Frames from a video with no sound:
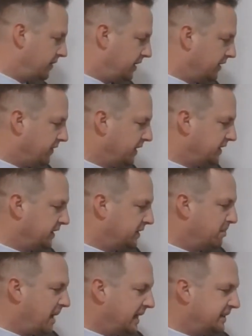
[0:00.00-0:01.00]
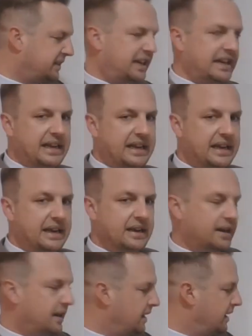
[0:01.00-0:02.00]
If this is base e,
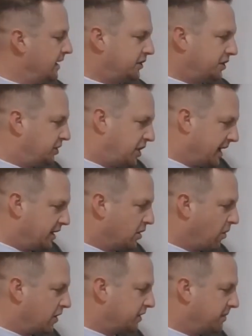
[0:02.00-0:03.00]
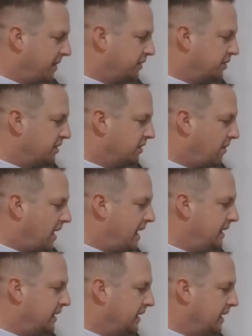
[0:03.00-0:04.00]
just check your work to make sure you're
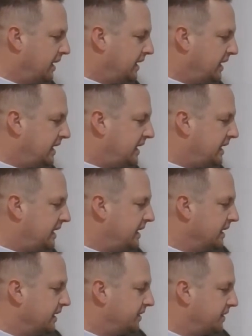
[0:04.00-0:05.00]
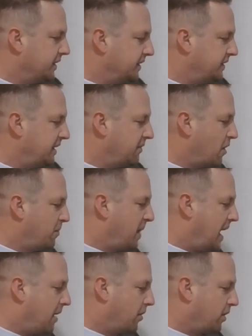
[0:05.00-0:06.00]
right. e to the 0
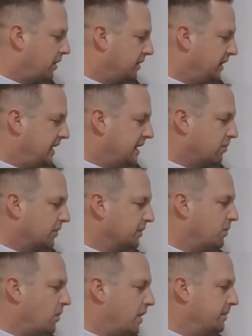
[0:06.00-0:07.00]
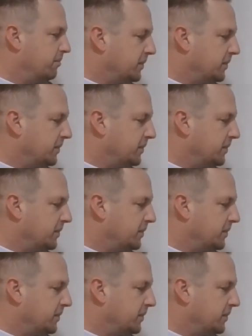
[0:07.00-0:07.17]
power equals 1.